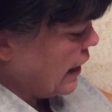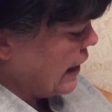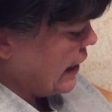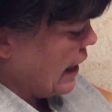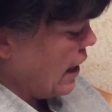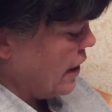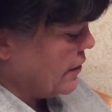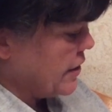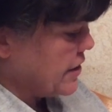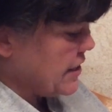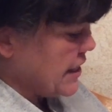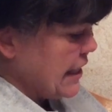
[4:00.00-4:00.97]
Okay, now the
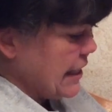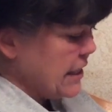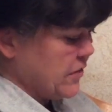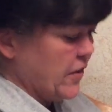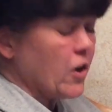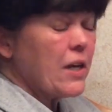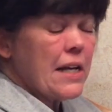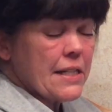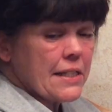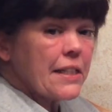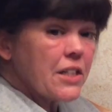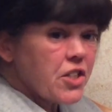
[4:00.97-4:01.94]
C is very
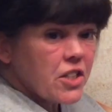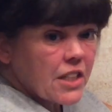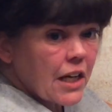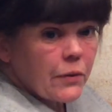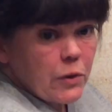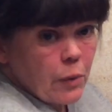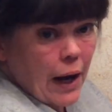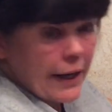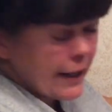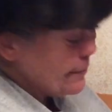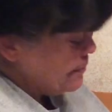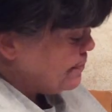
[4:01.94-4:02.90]
easy. It's just like we write
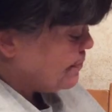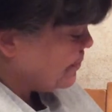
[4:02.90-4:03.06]
it